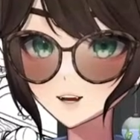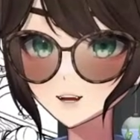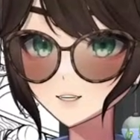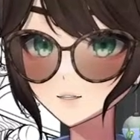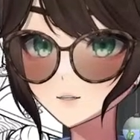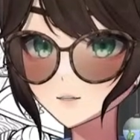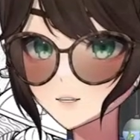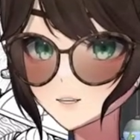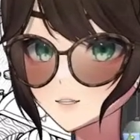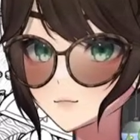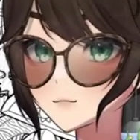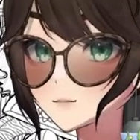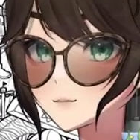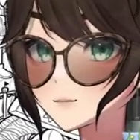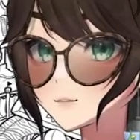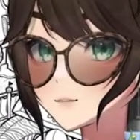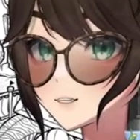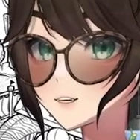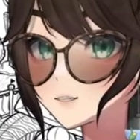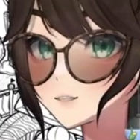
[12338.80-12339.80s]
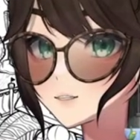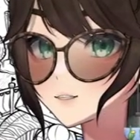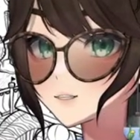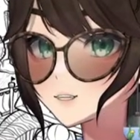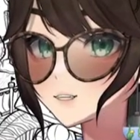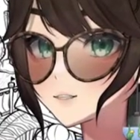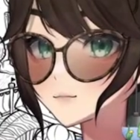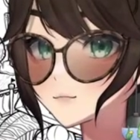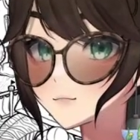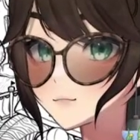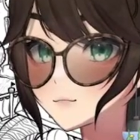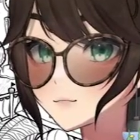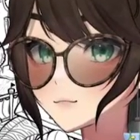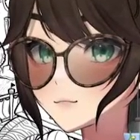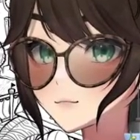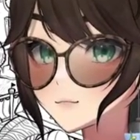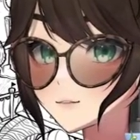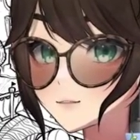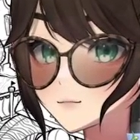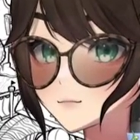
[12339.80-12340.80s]
work for the watercolor. So there's like
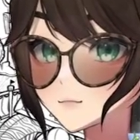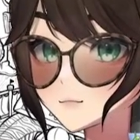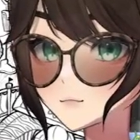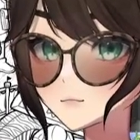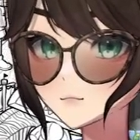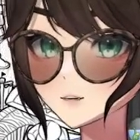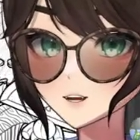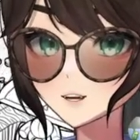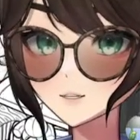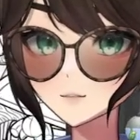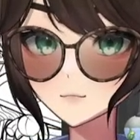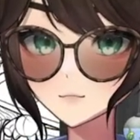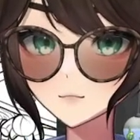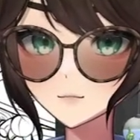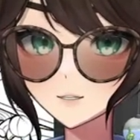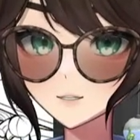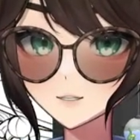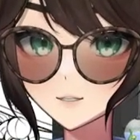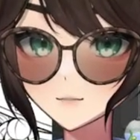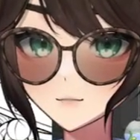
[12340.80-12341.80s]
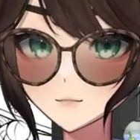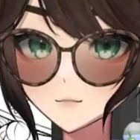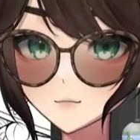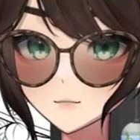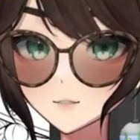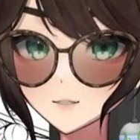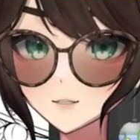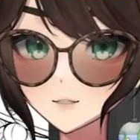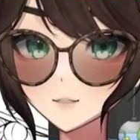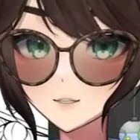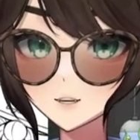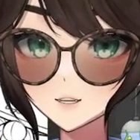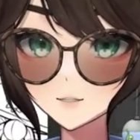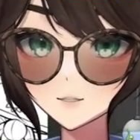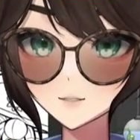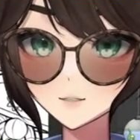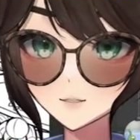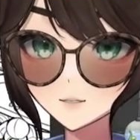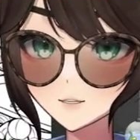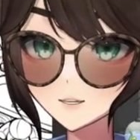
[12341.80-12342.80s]
a whole actual like watercolor
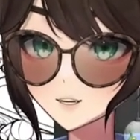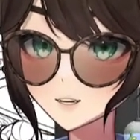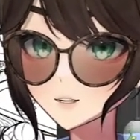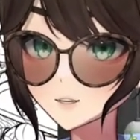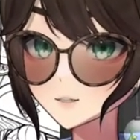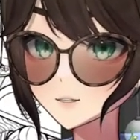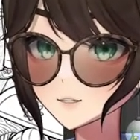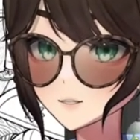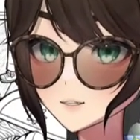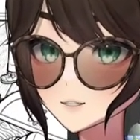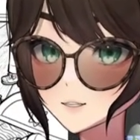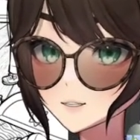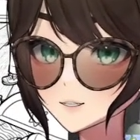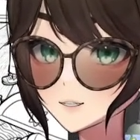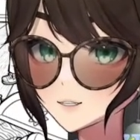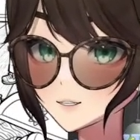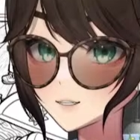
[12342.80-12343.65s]
painty